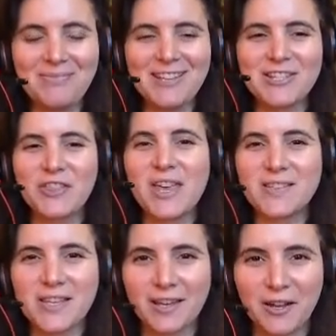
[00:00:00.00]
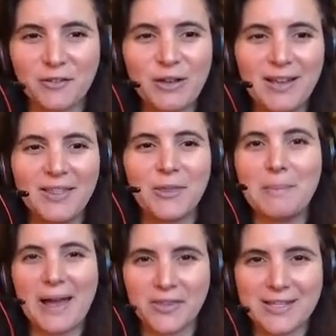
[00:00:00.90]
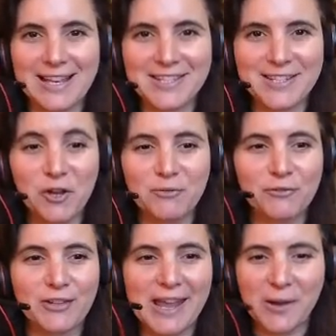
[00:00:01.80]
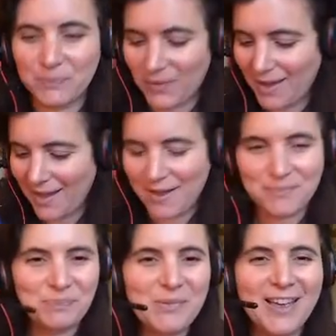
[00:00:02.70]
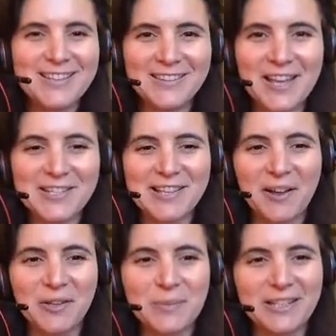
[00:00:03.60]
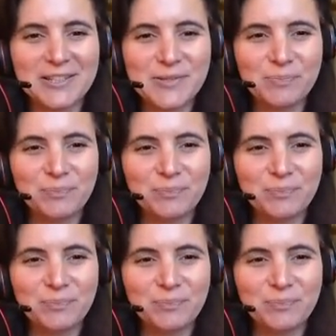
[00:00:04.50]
So there's the kind of the maths lesson over for now. Next slide, please.